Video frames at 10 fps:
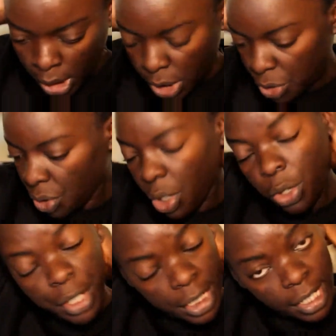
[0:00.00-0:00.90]
So
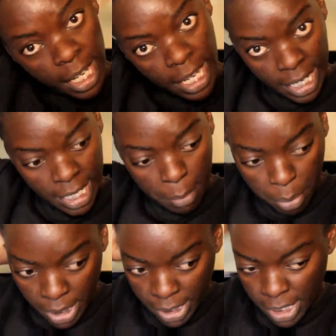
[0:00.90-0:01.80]
already I had
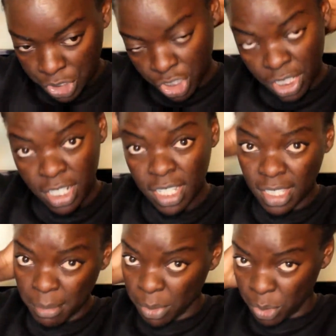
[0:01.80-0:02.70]
applied a generous
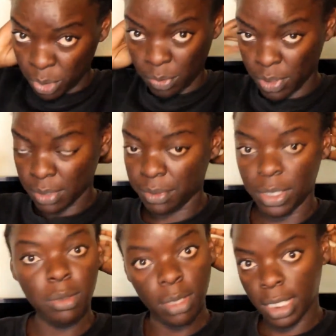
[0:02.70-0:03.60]
amount of
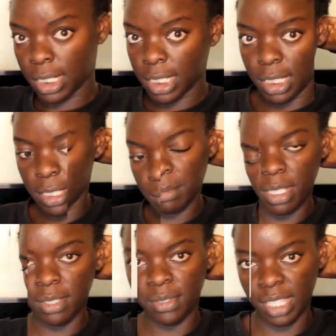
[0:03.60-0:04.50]
leave-in when I did, so I'm
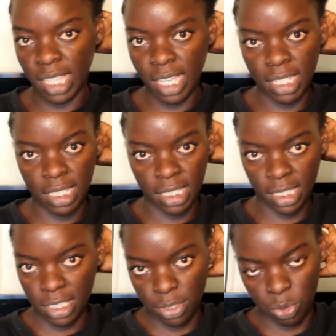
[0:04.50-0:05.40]
just further adding
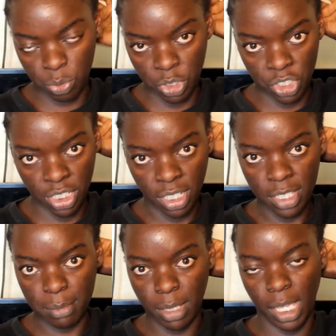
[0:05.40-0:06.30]
this to
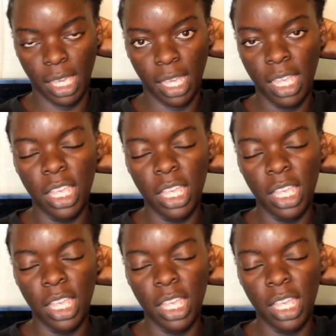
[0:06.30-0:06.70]
moisturize my hair.